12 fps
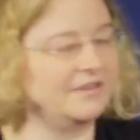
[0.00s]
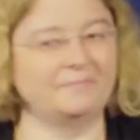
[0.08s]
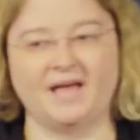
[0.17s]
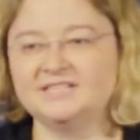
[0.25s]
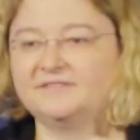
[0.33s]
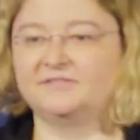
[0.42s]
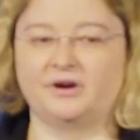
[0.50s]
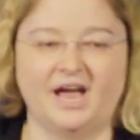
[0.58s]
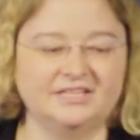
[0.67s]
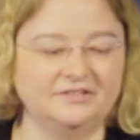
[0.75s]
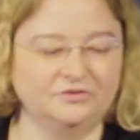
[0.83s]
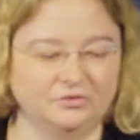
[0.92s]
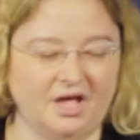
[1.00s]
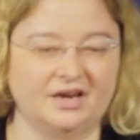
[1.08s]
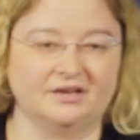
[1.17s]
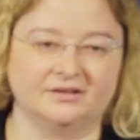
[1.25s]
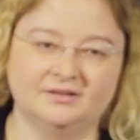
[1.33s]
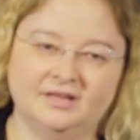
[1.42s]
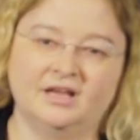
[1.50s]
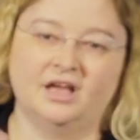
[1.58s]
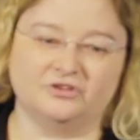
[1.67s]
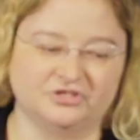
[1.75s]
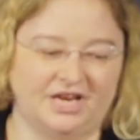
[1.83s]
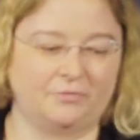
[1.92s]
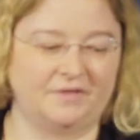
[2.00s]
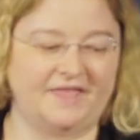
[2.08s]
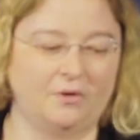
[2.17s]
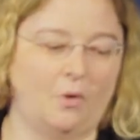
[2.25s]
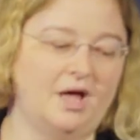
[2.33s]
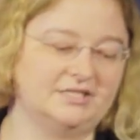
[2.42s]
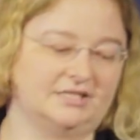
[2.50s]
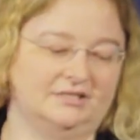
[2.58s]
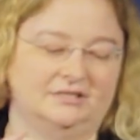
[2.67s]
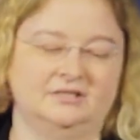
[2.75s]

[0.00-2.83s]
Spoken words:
If they're passive, they're active, you've got to understand what they want.